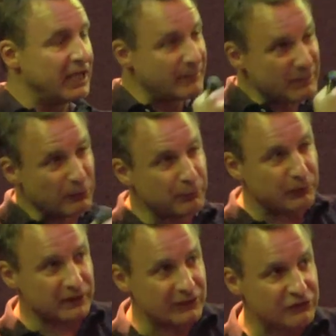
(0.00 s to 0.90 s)
and people
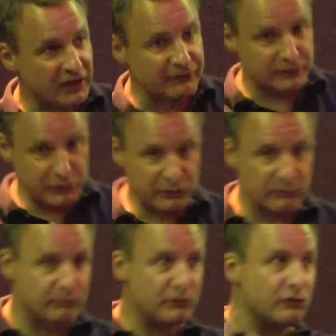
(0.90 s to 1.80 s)
pulling together, you
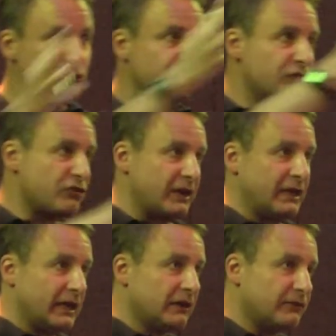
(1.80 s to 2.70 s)
can move
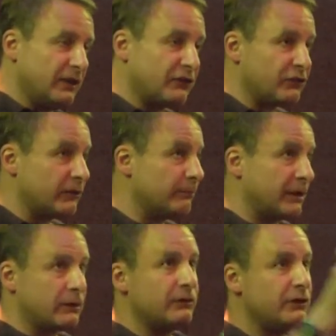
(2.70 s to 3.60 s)
gigantic things that are
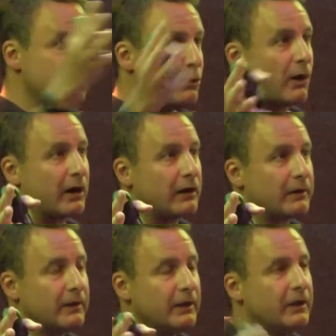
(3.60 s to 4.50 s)
bigger than you are.
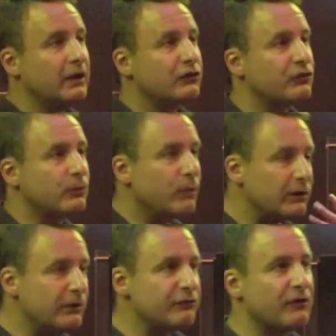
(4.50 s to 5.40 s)
So
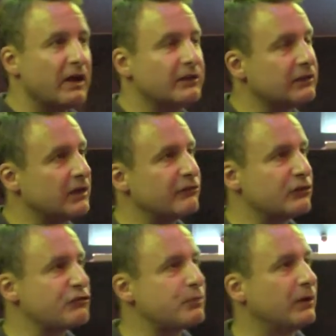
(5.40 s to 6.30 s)
what do we find the
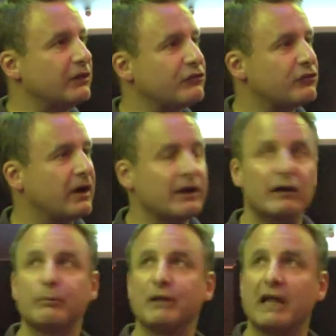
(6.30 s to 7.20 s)
leverage points on
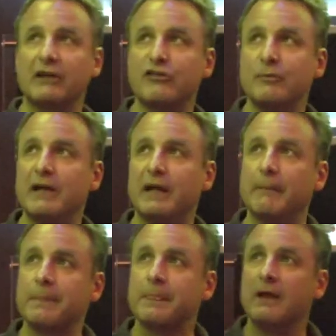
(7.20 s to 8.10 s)
our planet to be?
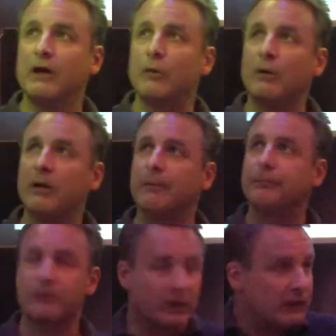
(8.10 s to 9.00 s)
Well,
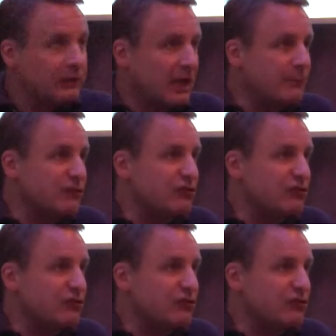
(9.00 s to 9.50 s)
on climate